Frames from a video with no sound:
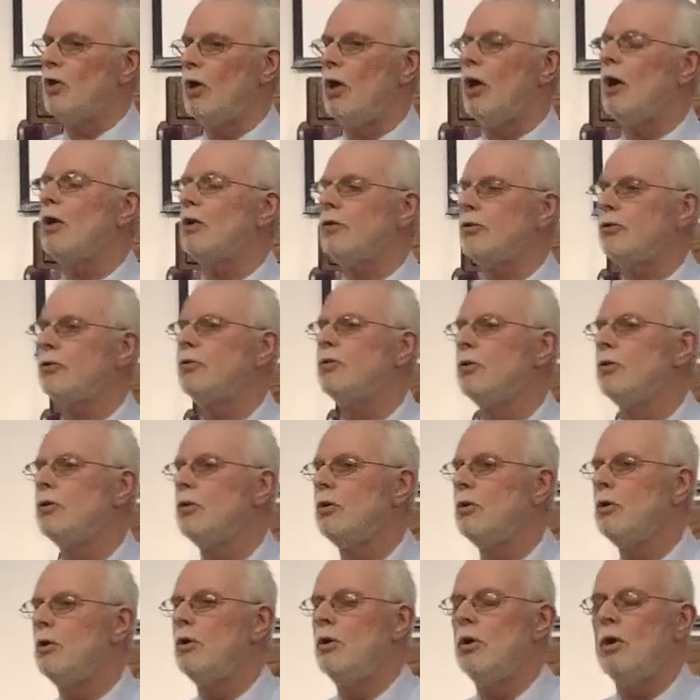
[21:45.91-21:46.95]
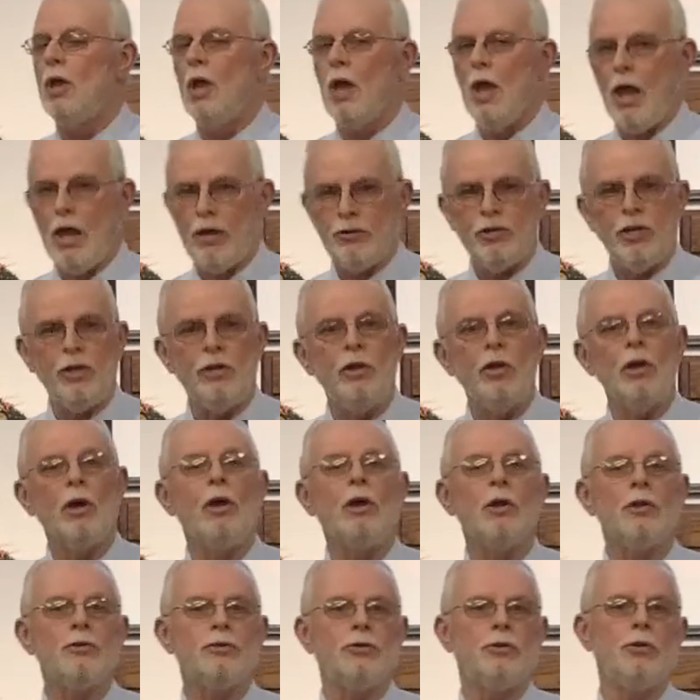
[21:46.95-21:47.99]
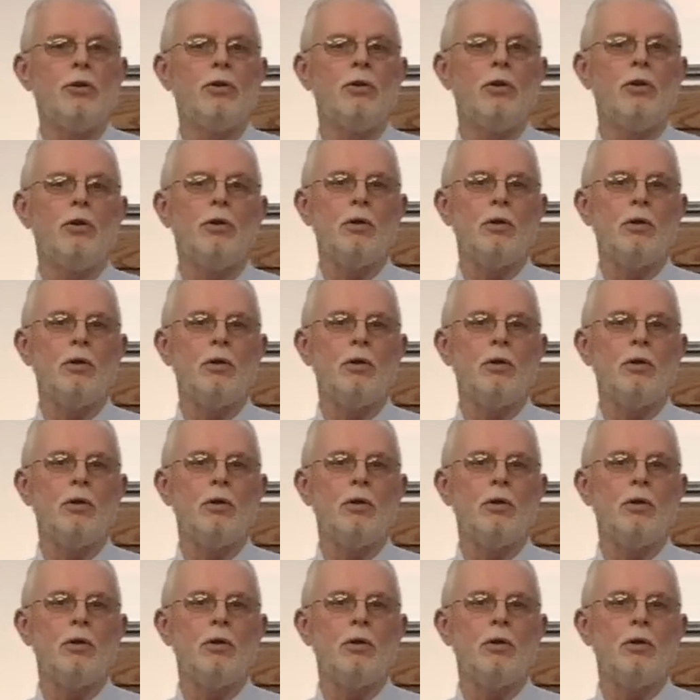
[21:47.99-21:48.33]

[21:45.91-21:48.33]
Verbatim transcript: us, as He does,